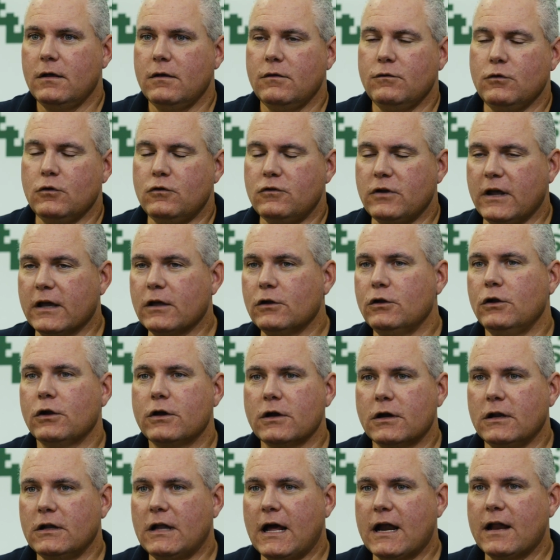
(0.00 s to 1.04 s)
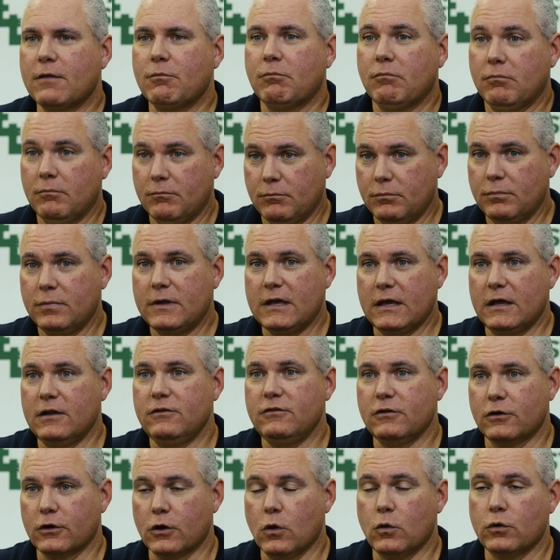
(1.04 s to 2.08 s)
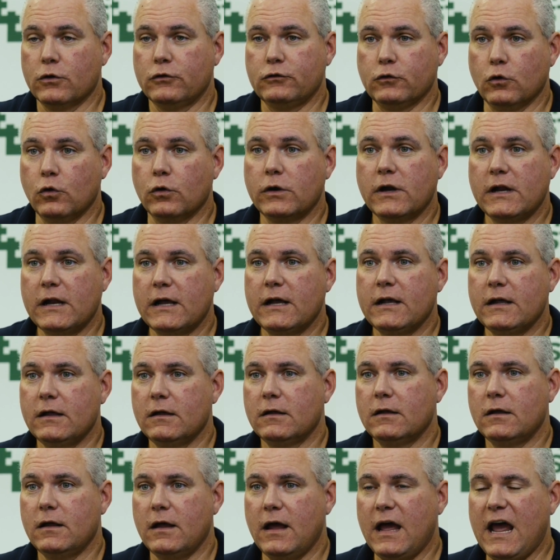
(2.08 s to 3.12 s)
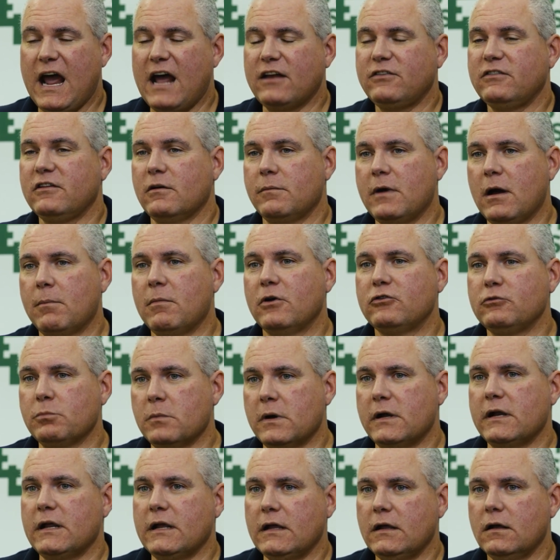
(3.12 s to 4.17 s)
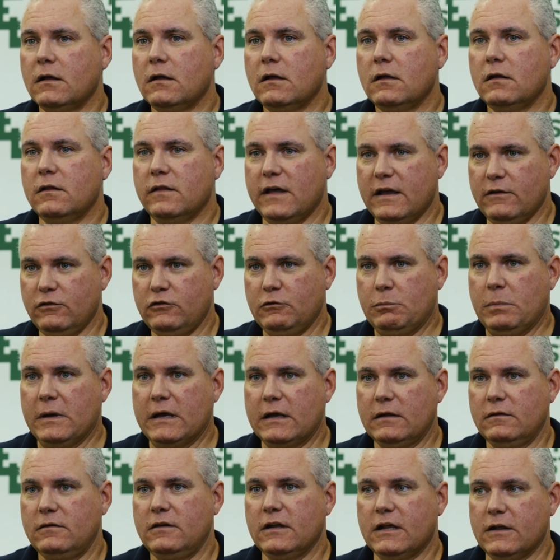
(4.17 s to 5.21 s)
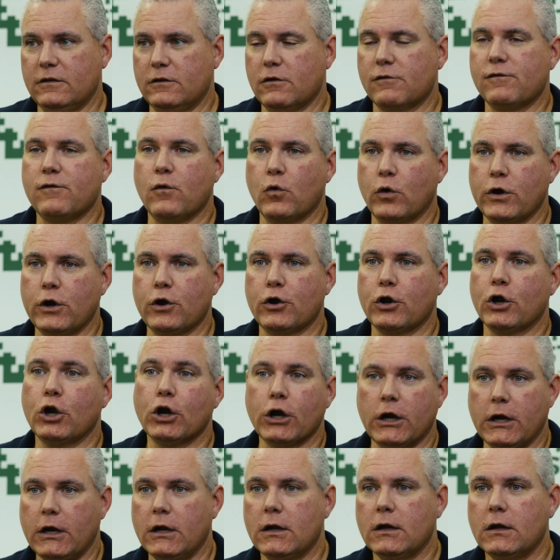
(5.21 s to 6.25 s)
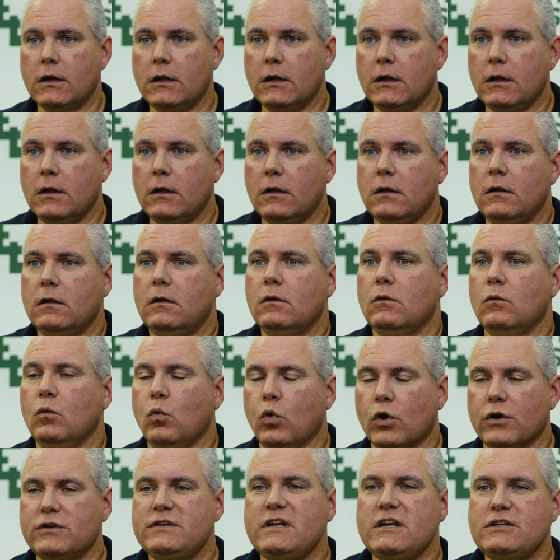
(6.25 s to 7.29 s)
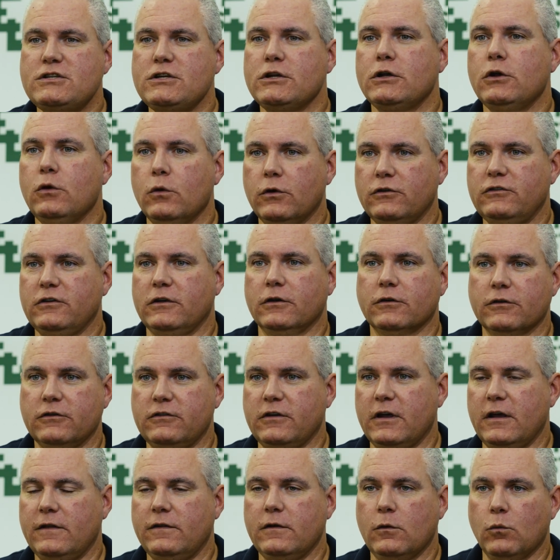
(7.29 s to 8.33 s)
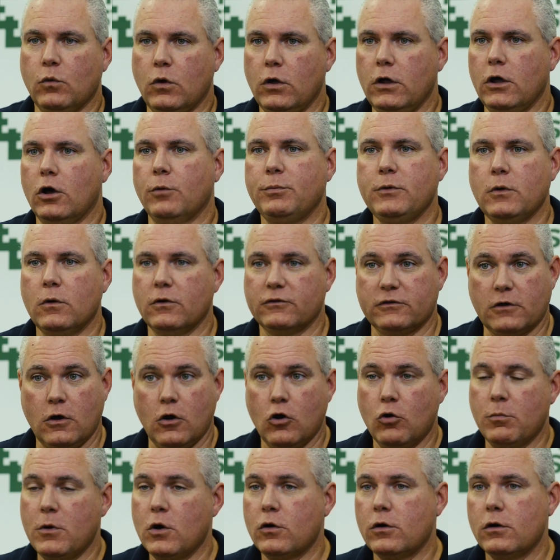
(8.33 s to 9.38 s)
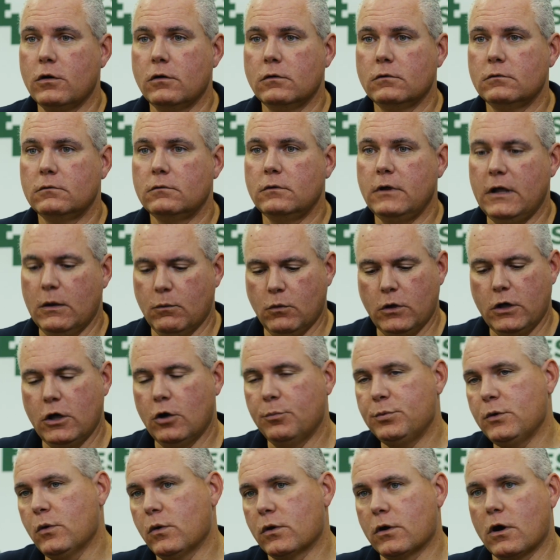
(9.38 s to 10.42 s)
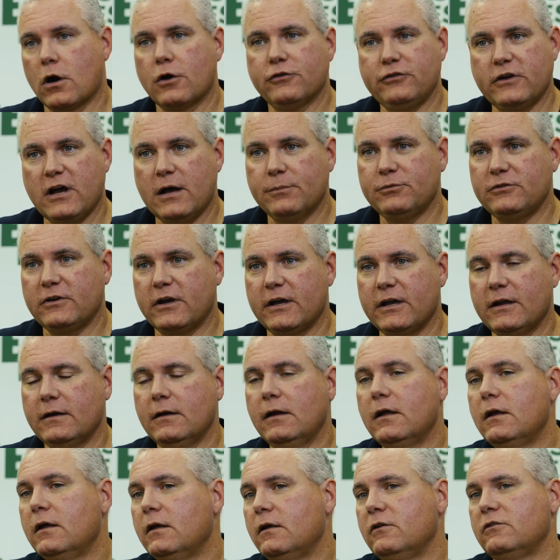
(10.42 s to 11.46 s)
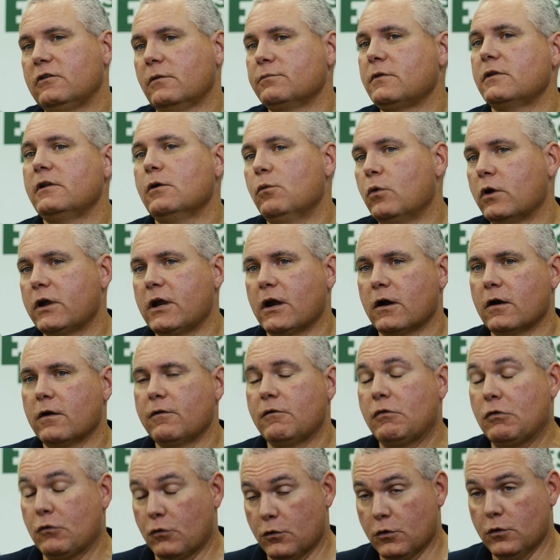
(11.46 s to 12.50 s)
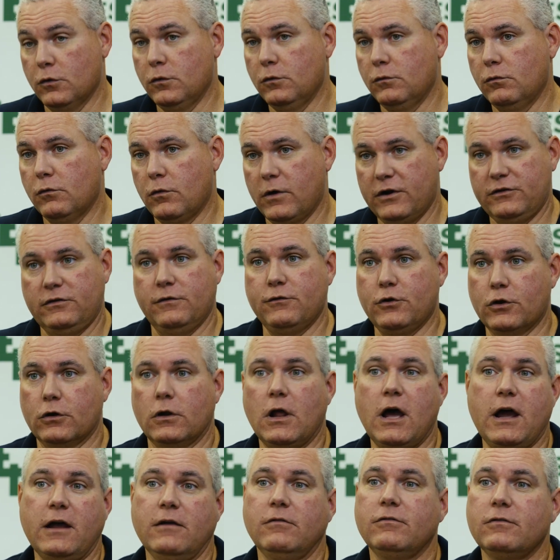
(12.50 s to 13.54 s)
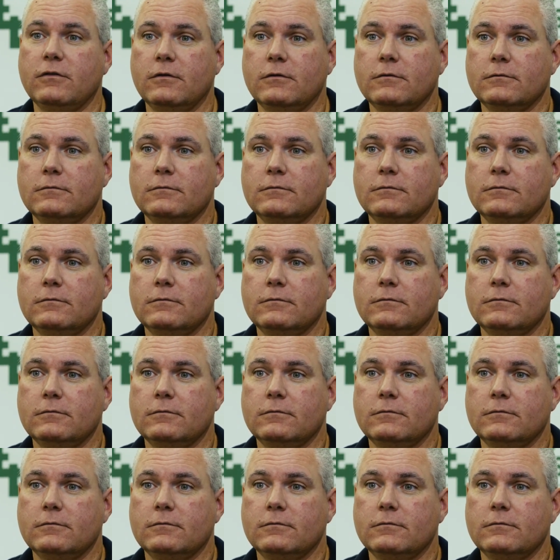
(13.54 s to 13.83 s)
If you take a look at a lot of kids that are going to school today, ask them how much money they've spent to get their 4-year degree. We're teaching you a skill set that will help you as a homeowner, it will help you on our job site, something that will carry through the rest of your life.